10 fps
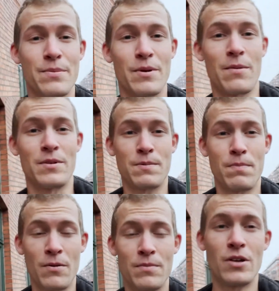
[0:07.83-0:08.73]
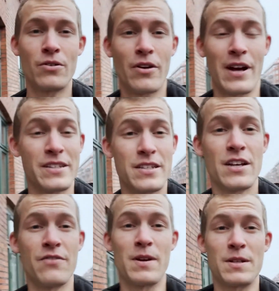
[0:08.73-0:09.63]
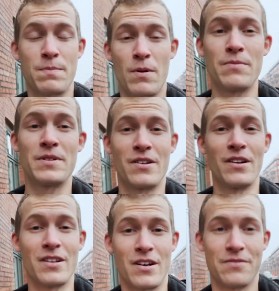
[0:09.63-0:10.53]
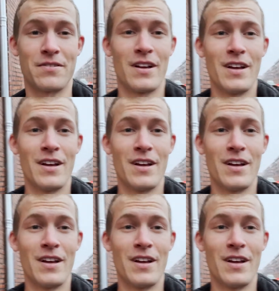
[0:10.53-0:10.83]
to become a sperm donor and to see if my sperm is good enough.